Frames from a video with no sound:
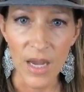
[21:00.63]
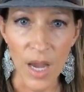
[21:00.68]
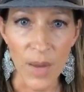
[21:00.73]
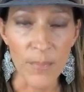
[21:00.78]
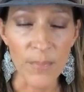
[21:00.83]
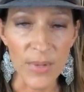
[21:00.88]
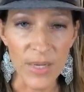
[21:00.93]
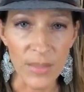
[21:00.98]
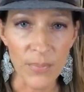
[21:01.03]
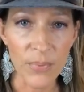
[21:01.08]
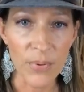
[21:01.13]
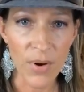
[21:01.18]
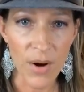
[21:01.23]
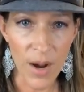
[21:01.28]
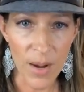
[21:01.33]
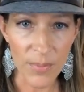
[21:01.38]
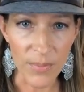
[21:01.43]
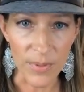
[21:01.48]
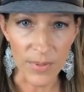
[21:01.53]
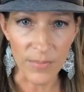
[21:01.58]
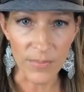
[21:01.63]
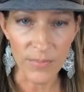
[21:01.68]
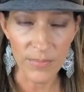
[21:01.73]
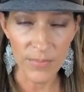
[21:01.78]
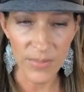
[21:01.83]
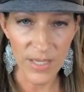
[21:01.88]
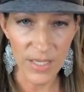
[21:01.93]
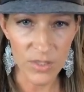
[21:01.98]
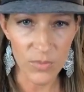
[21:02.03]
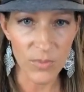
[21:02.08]
a big problem
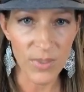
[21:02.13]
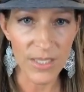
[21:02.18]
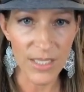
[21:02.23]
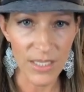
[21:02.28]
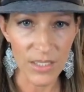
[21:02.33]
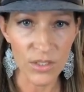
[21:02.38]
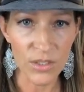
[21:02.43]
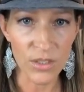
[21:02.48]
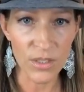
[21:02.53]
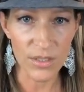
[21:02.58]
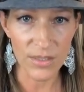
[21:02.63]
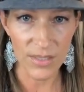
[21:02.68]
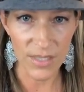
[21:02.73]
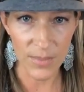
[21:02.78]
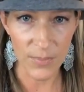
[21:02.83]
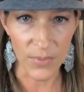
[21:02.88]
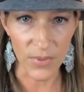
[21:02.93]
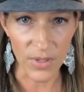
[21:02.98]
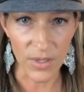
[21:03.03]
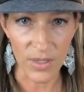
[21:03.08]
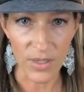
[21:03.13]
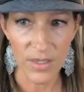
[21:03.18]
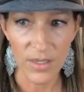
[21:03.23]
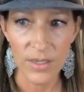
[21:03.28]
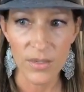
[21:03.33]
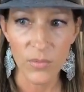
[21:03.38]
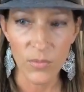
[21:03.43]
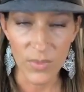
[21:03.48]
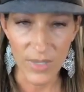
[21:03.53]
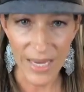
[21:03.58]
because we need to look deeper.
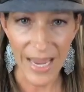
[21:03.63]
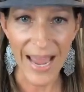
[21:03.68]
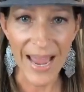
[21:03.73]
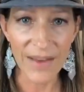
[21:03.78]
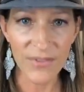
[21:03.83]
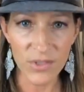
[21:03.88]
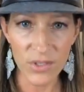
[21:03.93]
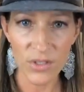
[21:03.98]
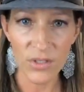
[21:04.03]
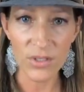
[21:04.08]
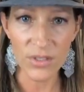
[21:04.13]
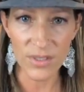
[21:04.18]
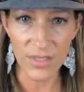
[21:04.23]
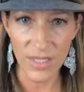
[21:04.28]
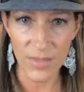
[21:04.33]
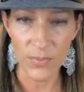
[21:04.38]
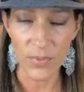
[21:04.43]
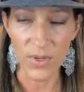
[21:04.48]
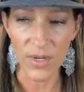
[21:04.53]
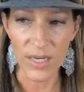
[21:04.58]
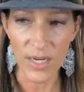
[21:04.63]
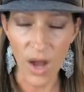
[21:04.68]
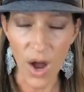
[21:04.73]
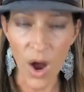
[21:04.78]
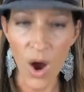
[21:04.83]
We have to look deeper and